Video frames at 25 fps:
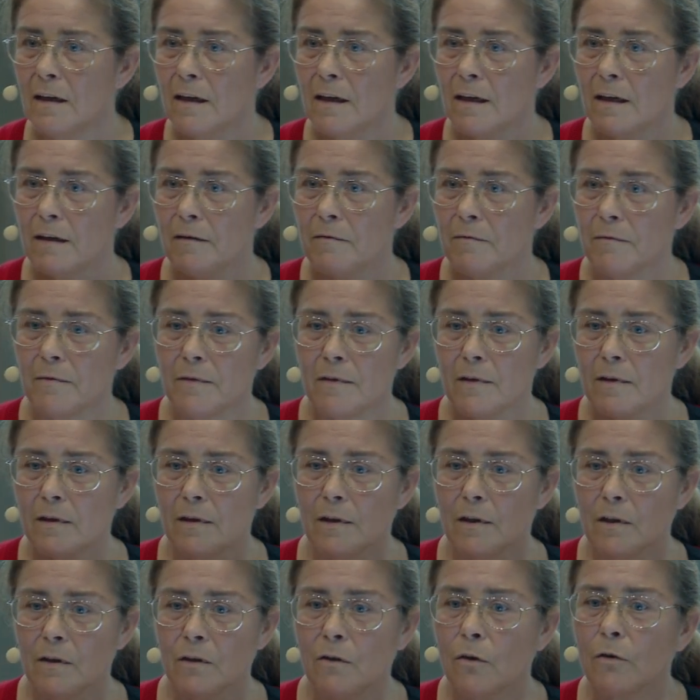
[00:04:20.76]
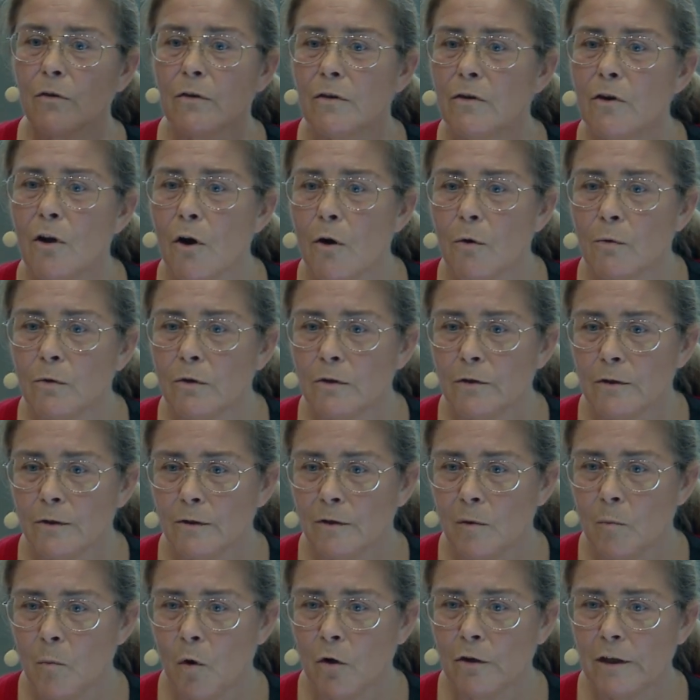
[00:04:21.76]
um, not known
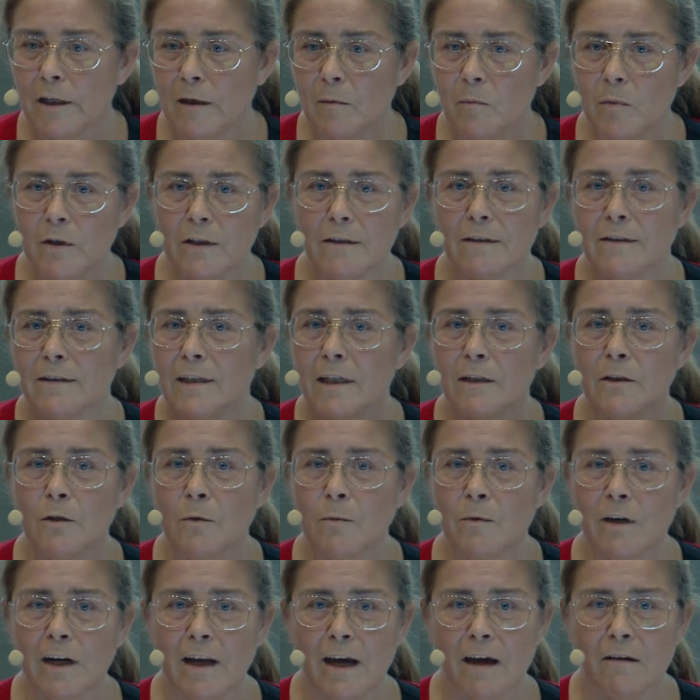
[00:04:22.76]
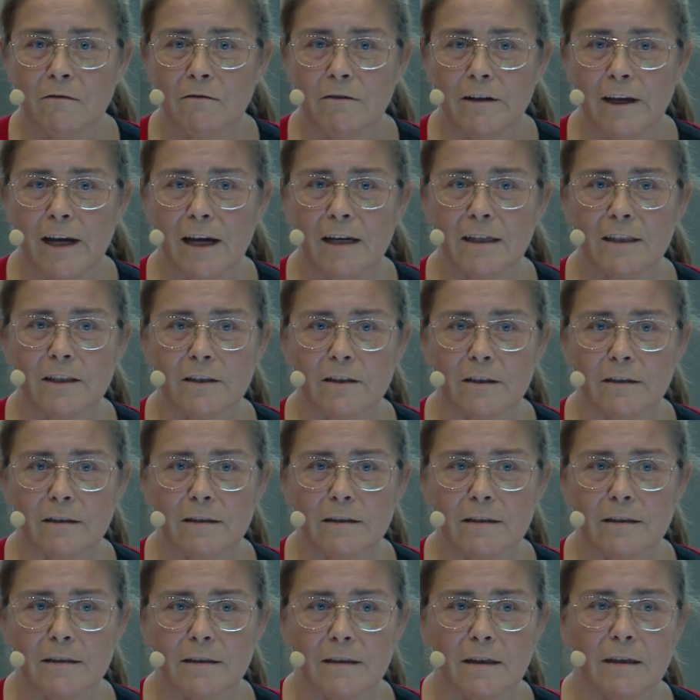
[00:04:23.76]
to the body because then you will have
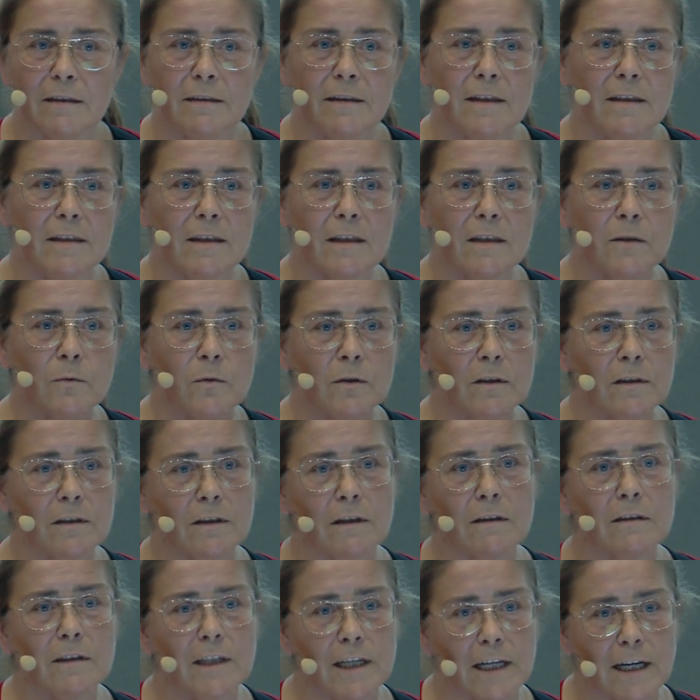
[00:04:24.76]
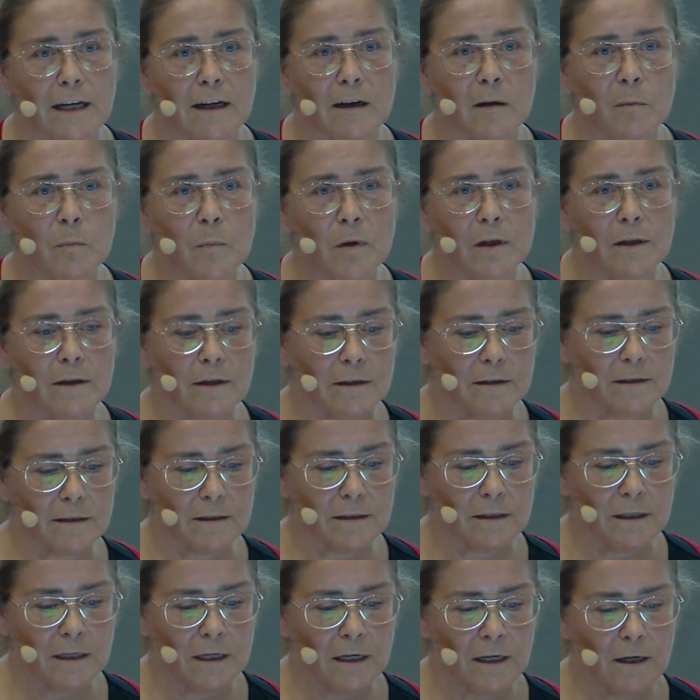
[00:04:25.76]
reactions. And this is what's good here
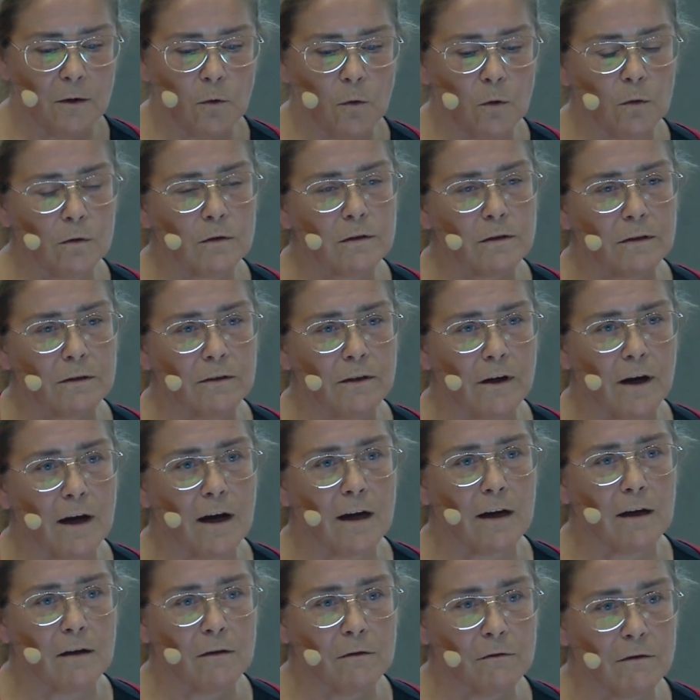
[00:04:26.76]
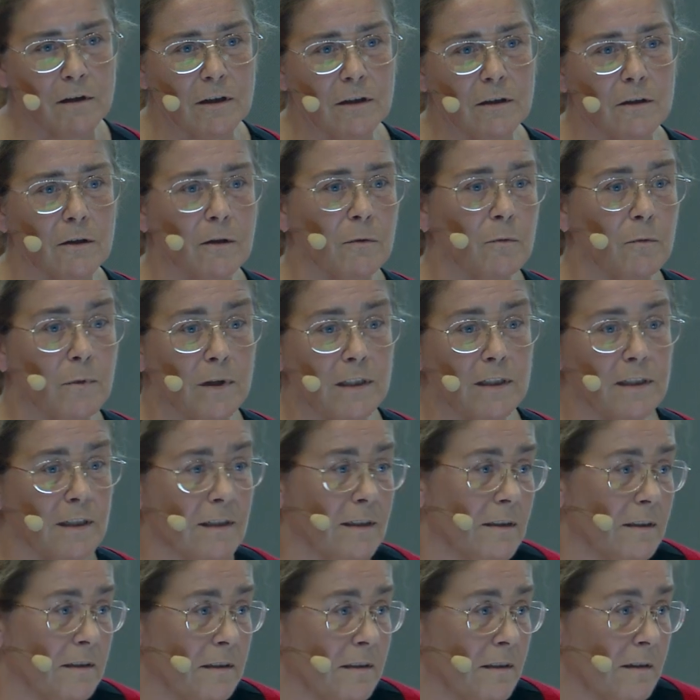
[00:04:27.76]
because also the hyaluronan, which
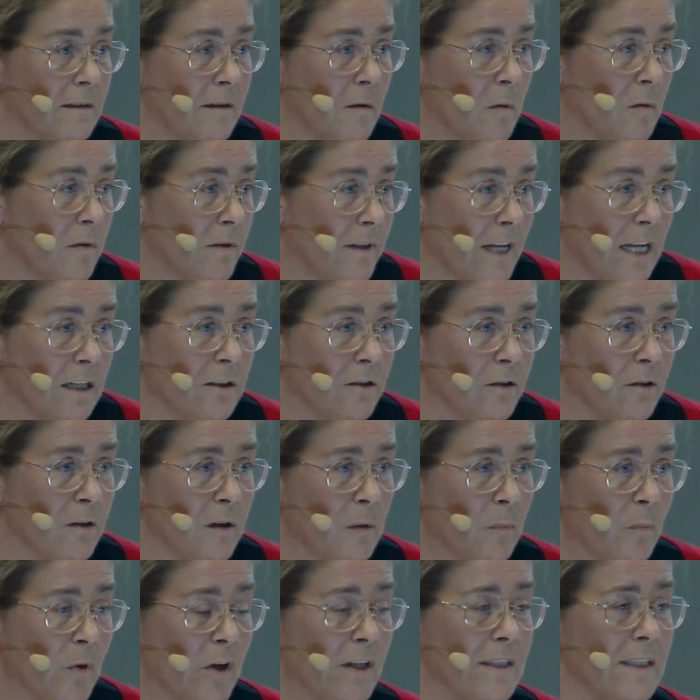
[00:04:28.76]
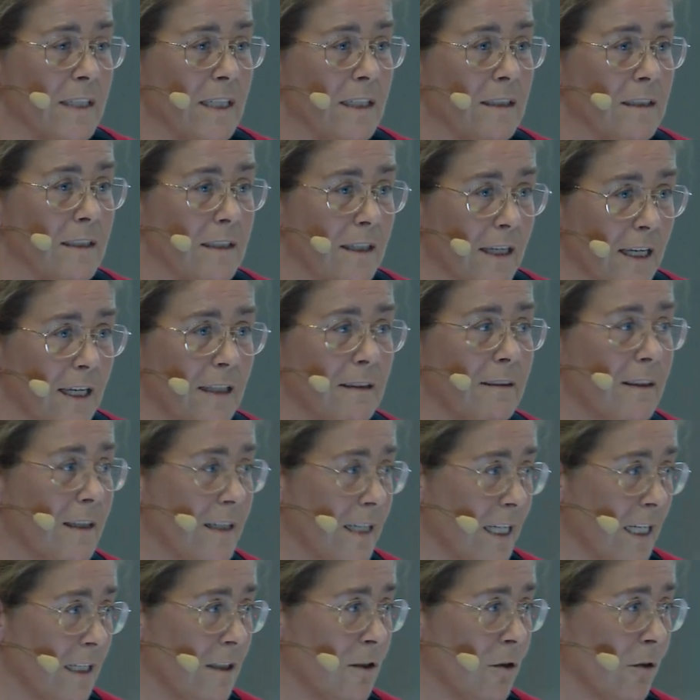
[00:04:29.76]
is naturally present in
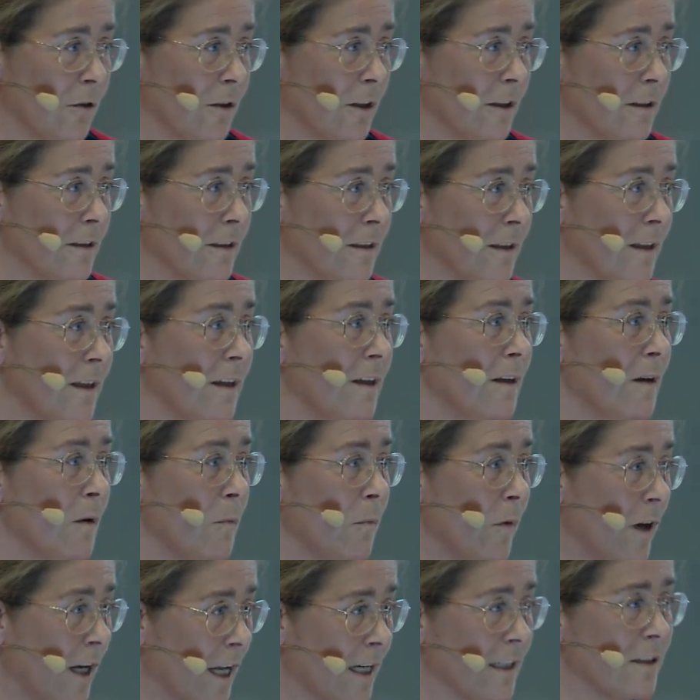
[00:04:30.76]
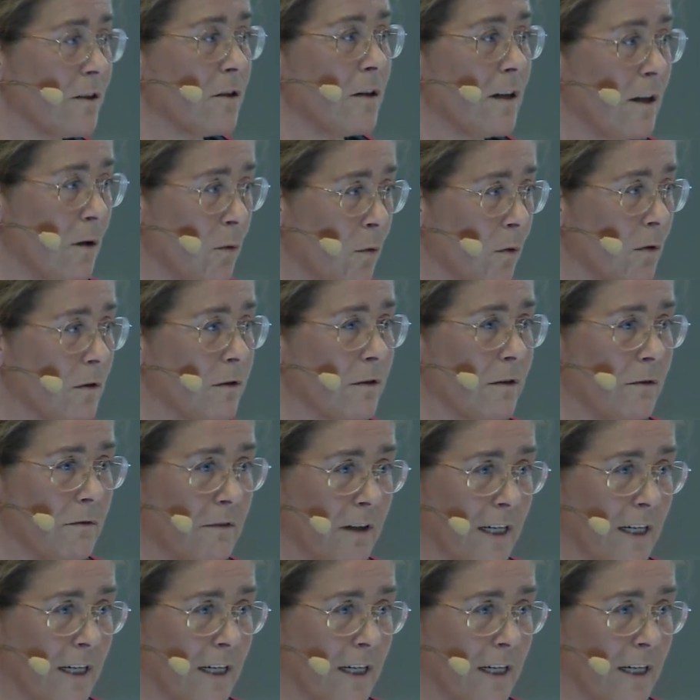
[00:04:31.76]
the knee joint, will actually also